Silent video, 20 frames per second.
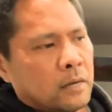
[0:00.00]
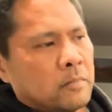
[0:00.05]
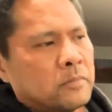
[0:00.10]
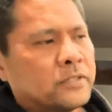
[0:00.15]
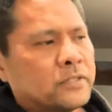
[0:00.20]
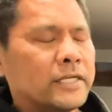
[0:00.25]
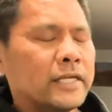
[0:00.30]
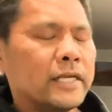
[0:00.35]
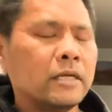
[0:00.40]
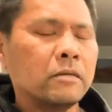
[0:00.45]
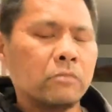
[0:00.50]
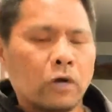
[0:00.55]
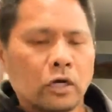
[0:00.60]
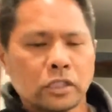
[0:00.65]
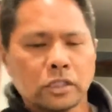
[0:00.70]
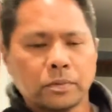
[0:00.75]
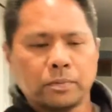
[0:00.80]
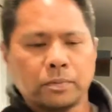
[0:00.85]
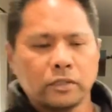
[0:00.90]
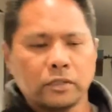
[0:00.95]
Seeing
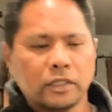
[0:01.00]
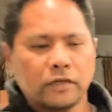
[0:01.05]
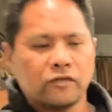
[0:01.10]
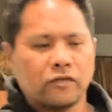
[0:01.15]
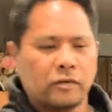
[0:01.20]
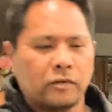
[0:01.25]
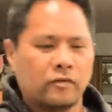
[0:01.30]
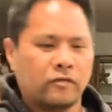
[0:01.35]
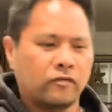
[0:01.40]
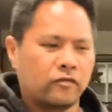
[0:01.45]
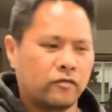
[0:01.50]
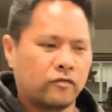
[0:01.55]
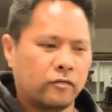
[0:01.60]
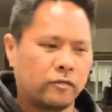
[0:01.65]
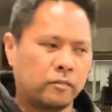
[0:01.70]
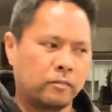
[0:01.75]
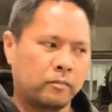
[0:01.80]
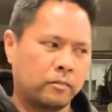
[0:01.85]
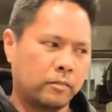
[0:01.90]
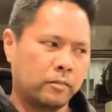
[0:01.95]
multiple different
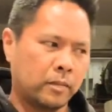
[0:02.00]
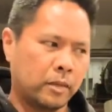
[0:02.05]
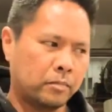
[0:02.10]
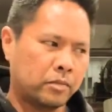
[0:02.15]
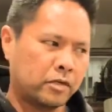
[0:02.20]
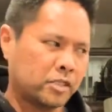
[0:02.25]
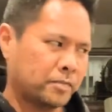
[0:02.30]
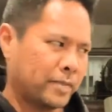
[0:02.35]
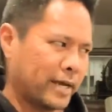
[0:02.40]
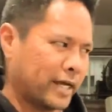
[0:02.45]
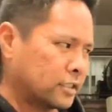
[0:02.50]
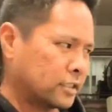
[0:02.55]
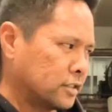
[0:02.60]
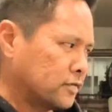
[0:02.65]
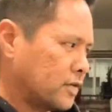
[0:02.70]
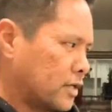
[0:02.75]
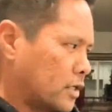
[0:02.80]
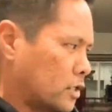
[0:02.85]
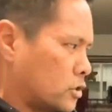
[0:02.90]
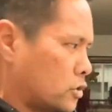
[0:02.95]

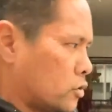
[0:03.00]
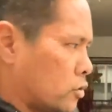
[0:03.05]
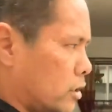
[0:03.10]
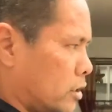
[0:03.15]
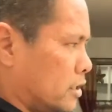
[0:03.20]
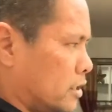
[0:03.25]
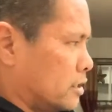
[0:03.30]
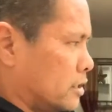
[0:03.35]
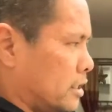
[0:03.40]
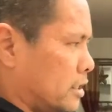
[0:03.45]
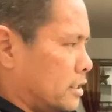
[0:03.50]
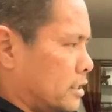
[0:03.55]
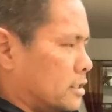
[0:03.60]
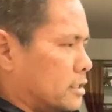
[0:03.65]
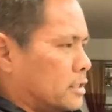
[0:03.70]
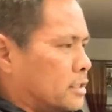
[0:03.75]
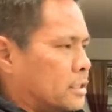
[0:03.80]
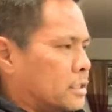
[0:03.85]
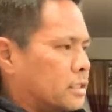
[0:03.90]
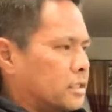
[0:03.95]
perspectives on a story
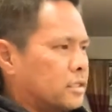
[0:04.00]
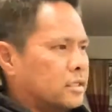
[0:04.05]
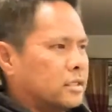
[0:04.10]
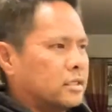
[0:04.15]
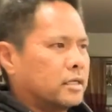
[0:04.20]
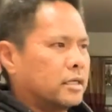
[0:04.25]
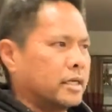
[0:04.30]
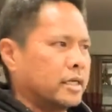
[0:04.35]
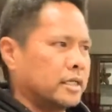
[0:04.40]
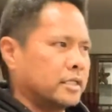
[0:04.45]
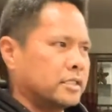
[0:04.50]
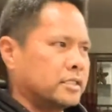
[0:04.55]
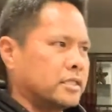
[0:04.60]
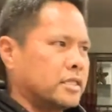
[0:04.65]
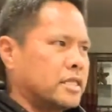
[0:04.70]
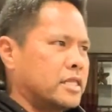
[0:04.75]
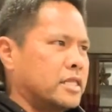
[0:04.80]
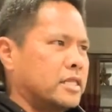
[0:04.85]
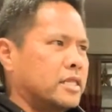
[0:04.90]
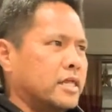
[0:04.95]
is
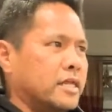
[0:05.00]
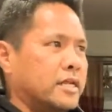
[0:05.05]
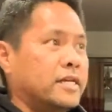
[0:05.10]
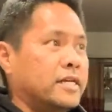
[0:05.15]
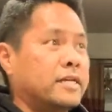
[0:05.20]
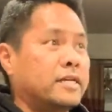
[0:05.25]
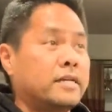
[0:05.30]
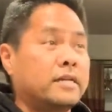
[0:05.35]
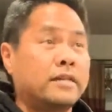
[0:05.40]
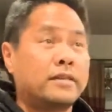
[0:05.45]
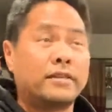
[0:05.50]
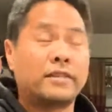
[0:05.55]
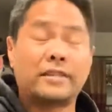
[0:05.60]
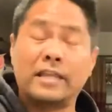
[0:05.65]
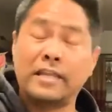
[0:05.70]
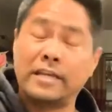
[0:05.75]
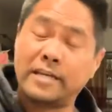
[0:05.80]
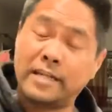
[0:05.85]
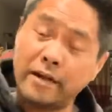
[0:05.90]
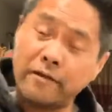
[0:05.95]

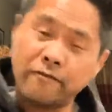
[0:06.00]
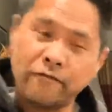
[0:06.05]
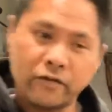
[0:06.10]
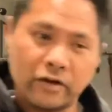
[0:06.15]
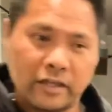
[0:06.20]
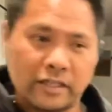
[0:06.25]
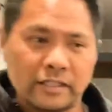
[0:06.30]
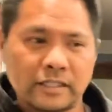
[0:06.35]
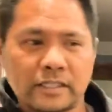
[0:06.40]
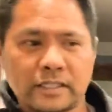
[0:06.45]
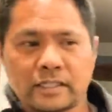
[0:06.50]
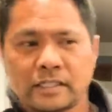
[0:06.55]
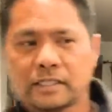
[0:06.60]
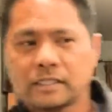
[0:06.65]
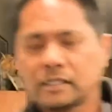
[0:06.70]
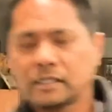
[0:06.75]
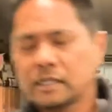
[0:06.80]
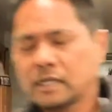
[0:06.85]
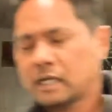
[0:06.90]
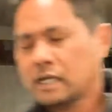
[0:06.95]
the
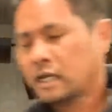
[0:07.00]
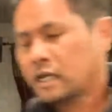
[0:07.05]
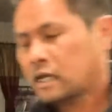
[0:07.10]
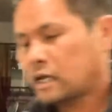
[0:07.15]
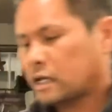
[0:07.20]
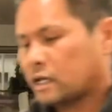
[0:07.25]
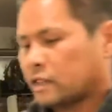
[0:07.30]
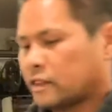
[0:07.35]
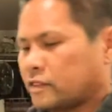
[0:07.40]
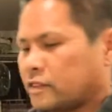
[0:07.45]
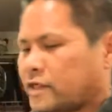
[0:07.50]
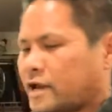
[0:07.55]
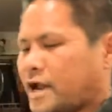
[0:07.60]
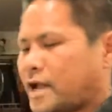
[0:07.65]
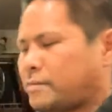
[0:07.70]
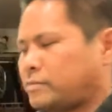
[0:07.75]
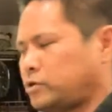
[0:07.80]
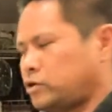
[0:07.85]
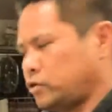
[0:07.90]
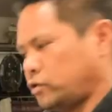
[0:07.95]
difference that
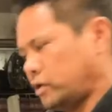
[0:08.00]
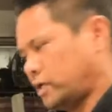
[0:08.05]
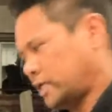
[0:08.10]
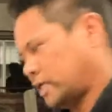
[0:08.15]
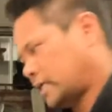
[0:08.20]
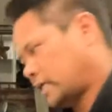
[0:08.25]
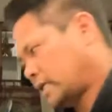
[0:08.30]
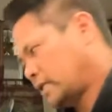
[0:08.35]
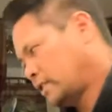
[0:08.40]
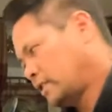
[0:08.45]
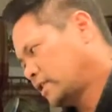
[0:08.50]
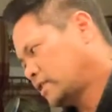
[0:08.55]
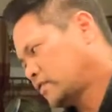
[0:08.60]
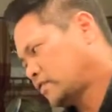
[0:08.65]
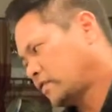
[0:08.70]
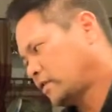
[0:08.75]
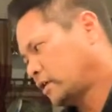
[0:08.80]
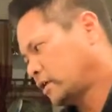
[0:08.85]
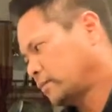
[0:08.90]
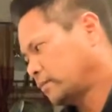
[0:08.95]
I'm doing in this
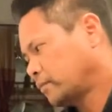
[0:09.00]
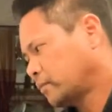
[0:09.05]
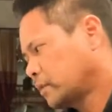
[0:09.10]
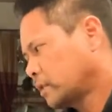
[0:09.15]
film,